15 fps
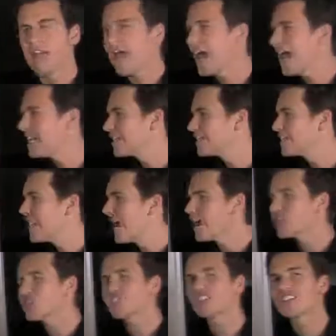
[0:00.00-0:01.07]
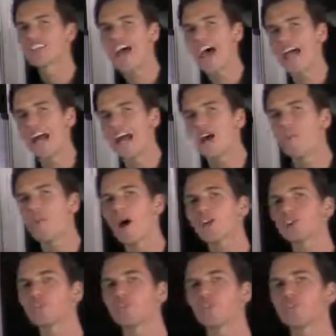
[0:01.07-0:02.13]
And it's not just that. I help
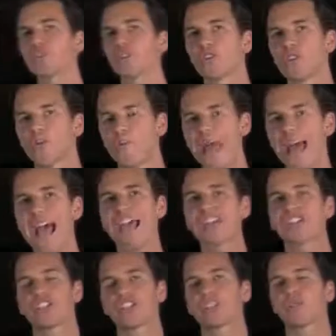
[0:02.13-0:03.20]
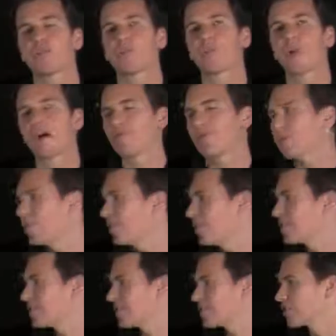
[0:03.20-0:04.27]
entrepreneurs turn their passion into a profitable
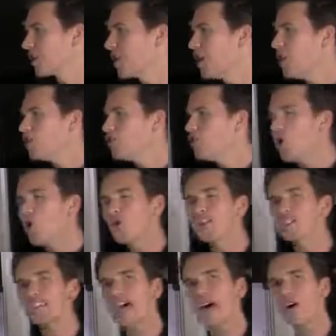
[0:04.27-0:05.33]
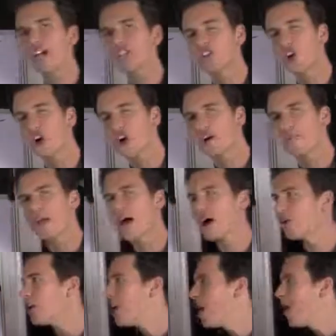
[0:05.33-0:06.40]
business. Notice how I talk
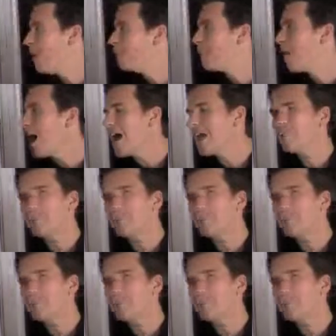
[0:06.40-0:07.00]
about my